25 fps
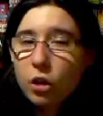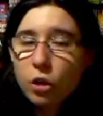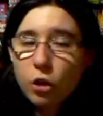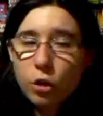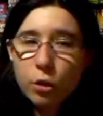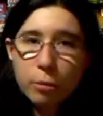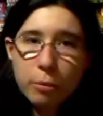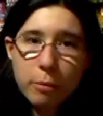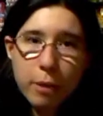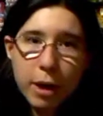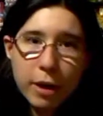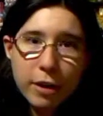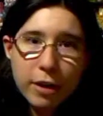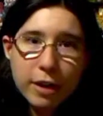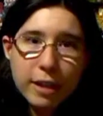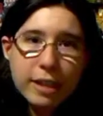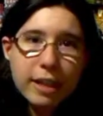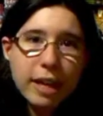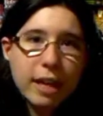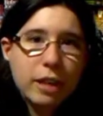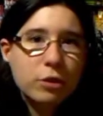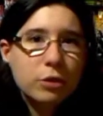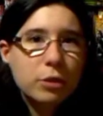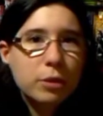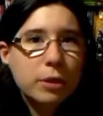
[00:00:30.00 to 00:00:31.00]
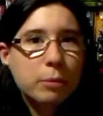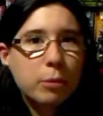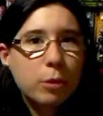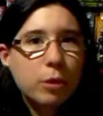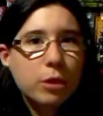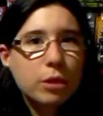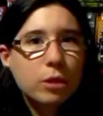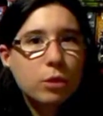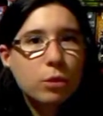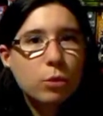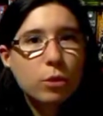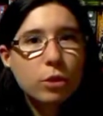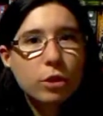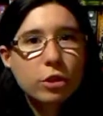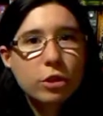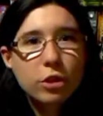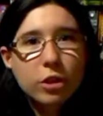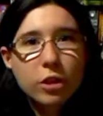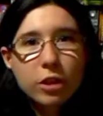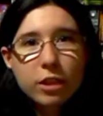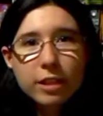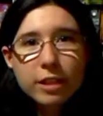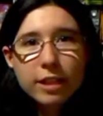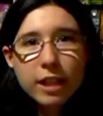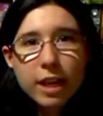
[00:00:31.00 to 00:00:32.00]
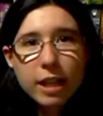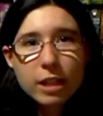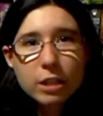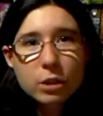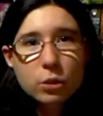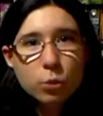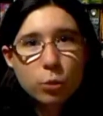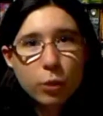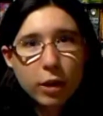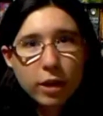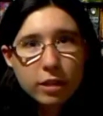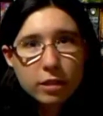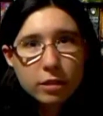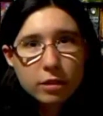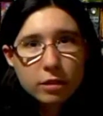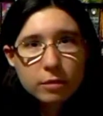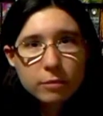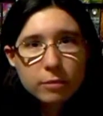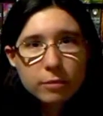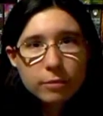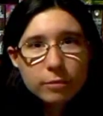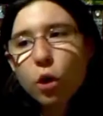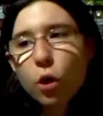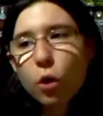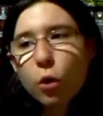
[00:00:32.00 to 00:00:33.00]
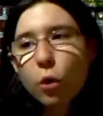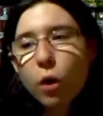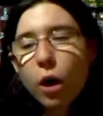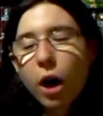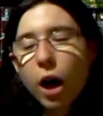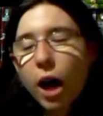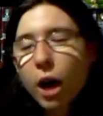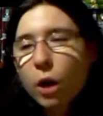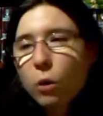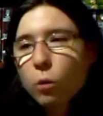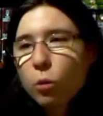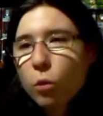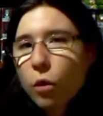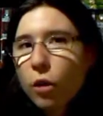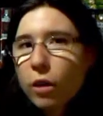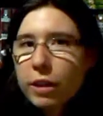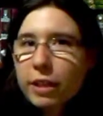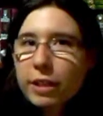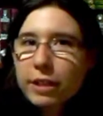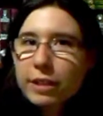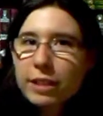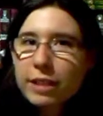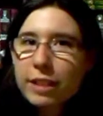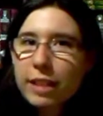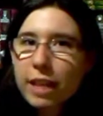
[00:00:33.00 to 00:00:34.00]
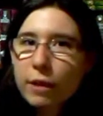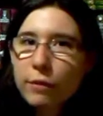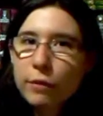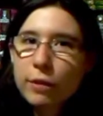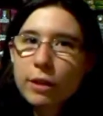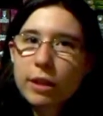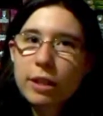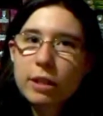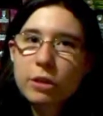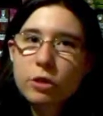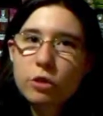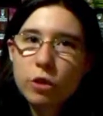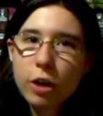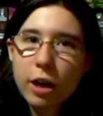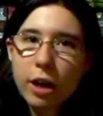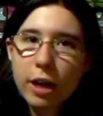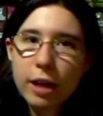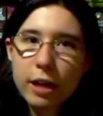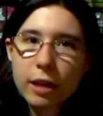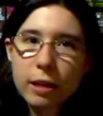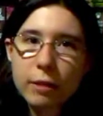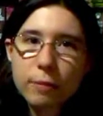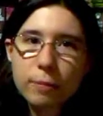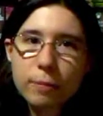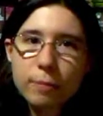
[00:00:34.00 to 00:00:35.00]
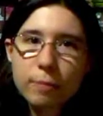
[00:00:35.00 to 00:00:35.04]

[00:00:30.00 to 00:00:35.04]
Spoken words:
her Mary Gentry books were good as well, so I wanted to give it a try.